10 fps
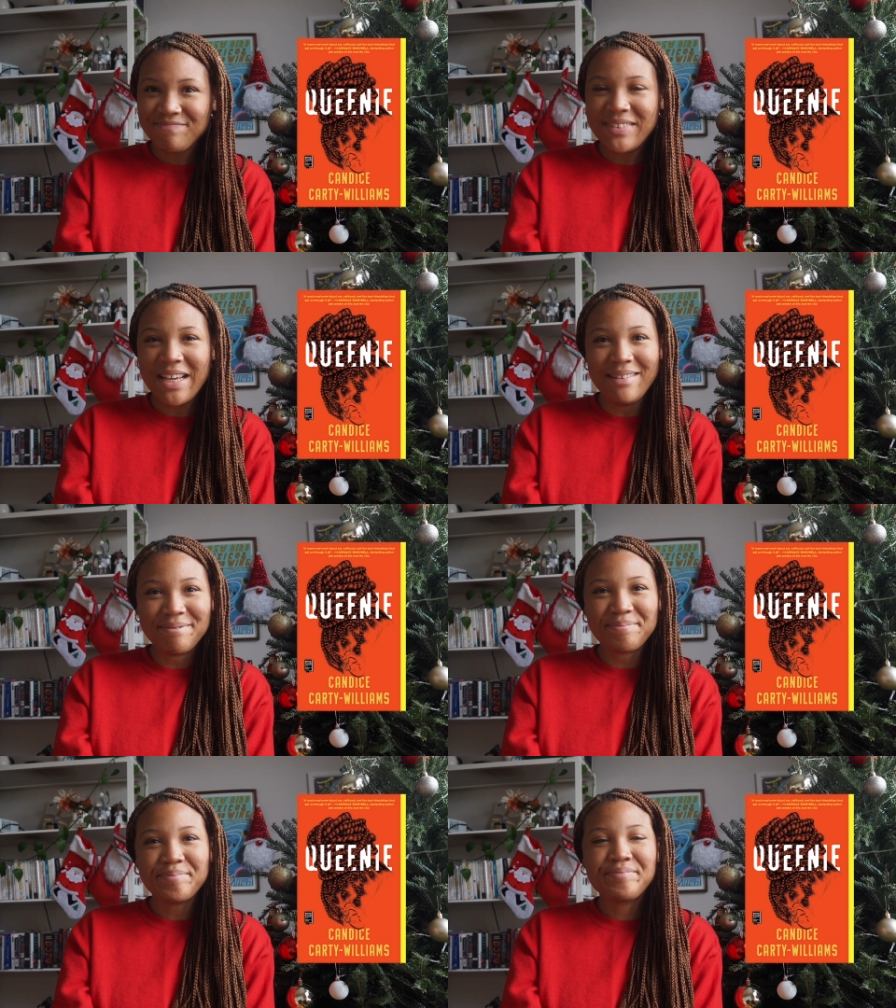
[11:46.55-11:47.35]
Yeah.
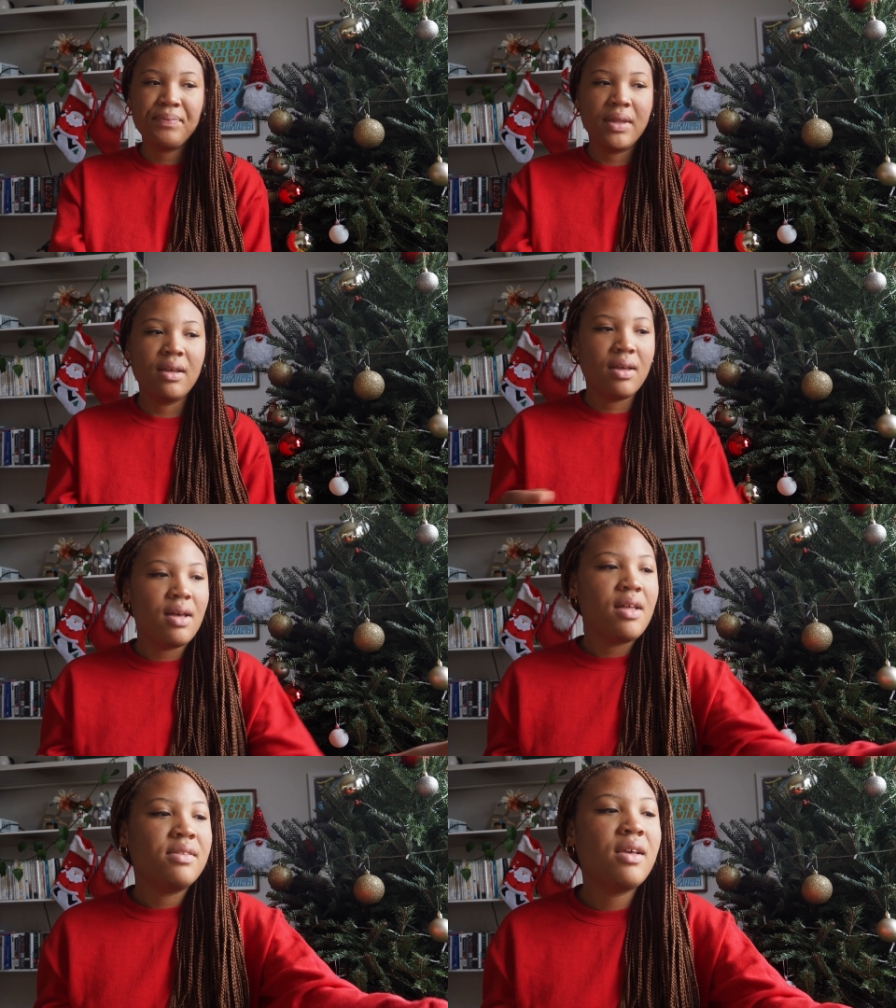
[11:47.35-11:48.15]

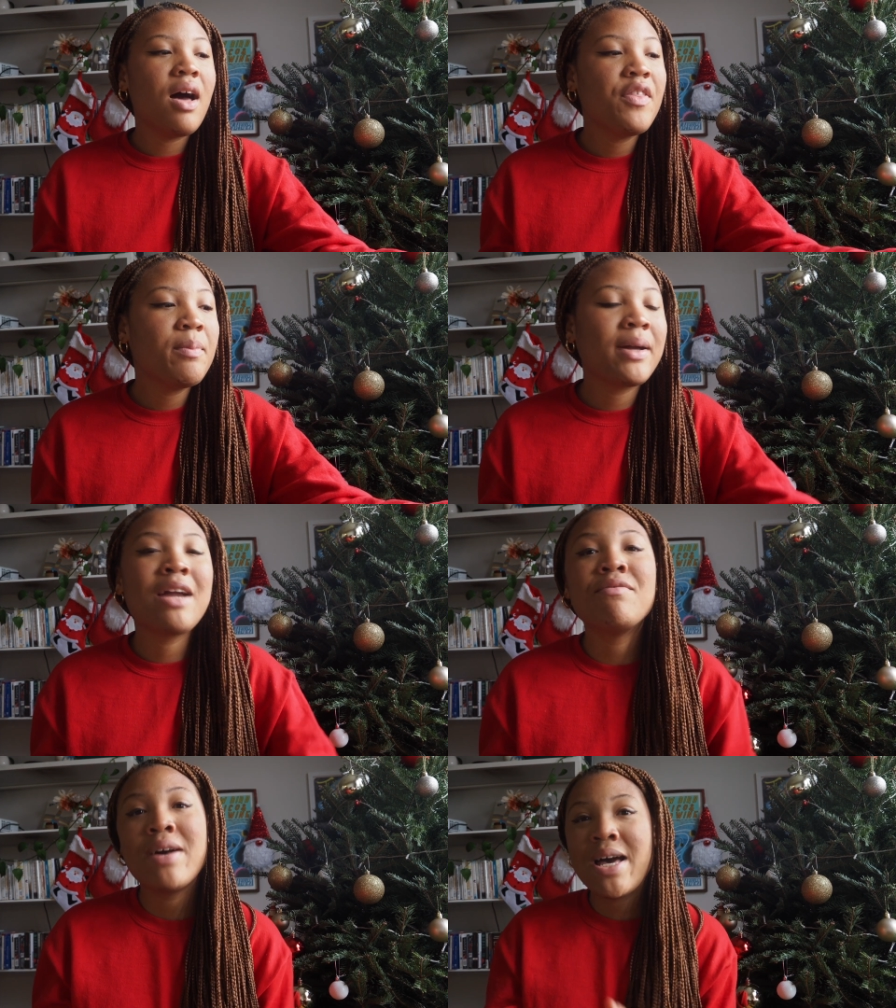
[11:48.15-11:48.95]
The other book
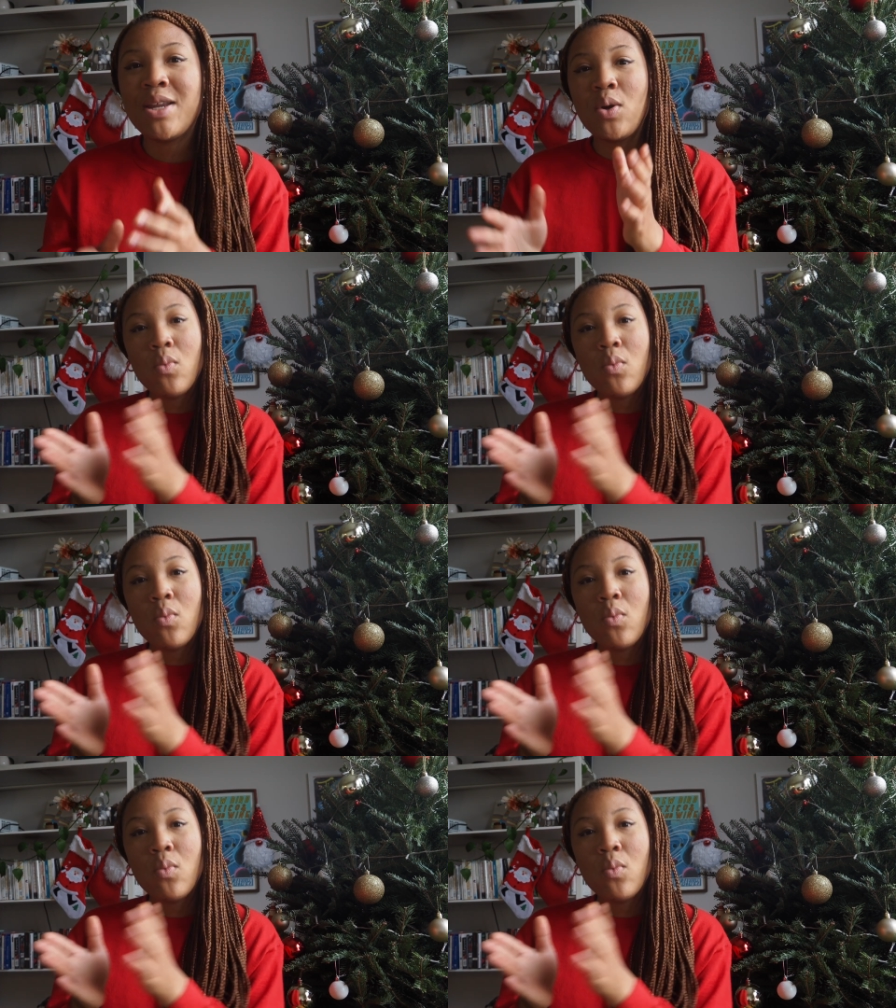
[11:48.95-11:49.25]
I read